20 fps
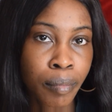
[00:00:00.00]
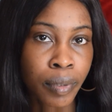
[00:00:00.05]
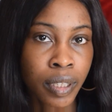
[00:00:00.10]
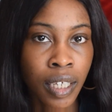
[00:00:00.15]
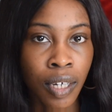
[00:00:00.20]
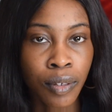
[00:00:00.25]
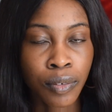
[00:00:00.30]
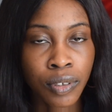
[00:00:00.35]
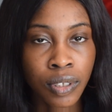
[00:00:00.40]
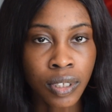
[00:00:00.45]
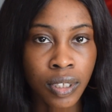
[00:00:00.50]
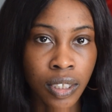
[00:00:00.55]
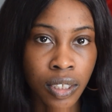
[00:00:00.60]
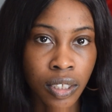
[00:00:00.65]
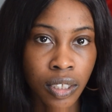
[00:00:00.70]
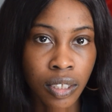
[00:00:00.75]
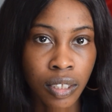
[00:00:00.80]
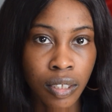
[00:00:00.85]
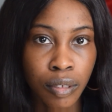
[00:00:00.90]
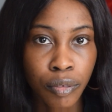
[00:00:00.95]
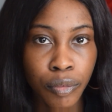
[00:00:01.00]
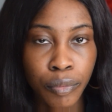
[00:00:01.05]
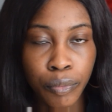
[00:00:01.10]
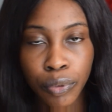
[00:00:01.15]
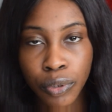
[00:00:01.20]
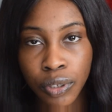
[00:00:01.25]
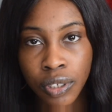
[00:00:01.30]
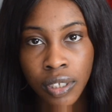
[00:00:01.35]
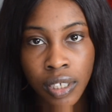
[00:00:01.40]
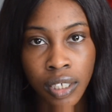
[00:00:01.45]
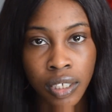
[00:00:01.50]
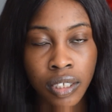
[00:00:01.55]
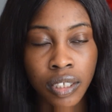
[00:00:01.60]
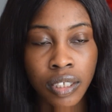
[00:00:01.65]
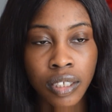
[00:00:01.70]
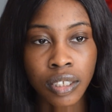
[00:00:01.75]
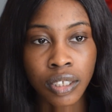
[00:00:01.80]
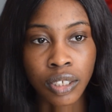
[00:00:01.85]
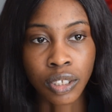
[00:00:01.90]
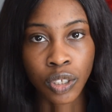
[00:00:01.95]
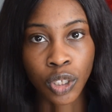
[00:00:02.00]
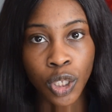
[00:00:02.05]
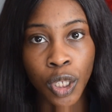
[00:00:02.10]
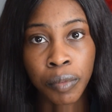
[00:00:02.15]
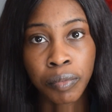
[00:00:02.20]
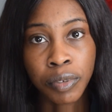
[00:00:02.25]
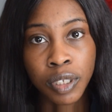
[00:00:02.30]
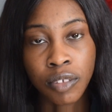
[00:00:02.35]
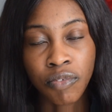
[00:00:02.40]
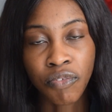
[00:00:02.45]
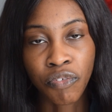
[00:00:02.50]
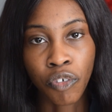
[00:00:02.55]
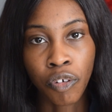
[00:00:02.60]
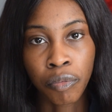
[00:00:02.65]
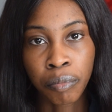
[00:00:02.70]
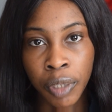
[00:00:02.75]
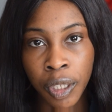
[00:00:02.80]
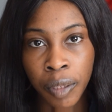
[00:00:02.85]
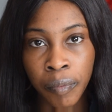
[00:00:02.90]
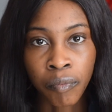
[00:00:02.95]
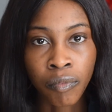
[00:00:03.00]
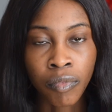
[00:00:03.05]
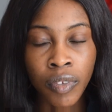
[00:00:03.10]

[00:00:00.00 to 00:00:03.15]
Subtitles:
but that was the process, the steps for me.